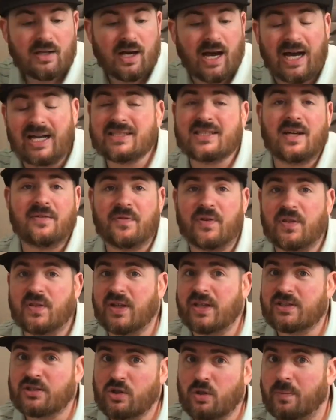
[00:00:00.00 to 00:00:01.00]
I definitely
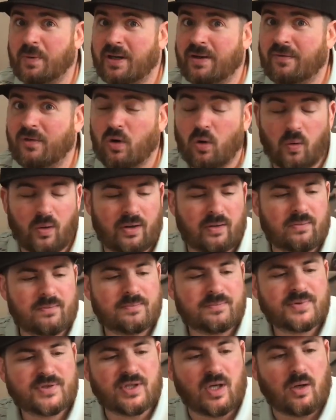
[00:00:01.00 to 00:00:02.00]
think it's too big of a coil.
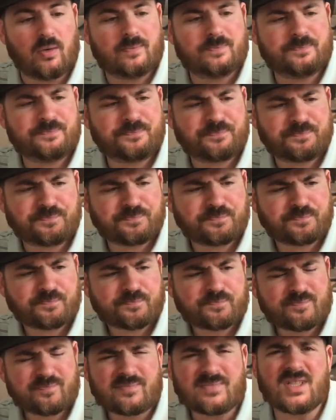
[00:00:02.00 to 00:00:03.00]
So,
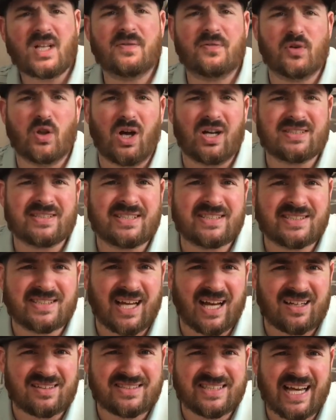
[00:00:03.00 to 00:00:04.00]
Velocity
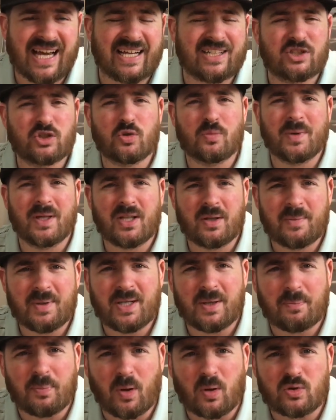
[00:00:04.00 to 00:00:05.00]
style deck, two
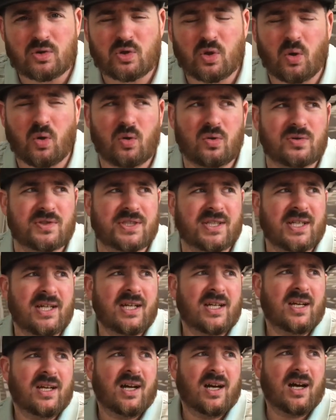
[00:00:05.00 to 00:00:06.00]
millimeter post holes.
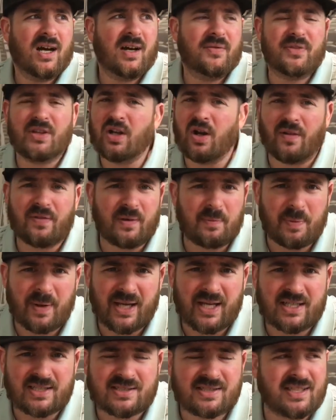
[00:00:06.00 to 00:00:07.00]
They're not the
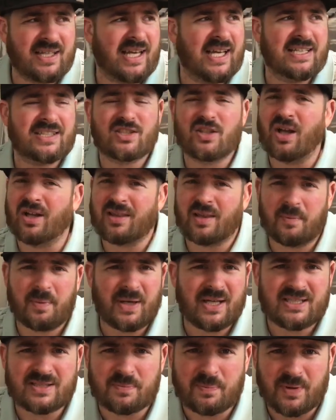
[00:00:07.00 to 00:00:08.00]
biggest. It's not the
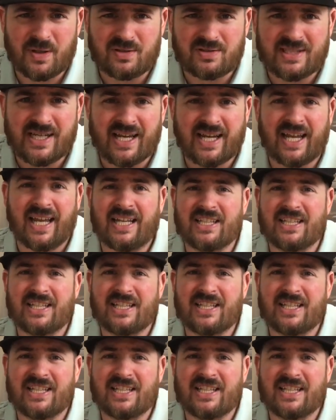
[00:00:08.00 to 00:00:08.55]
biggest build deck.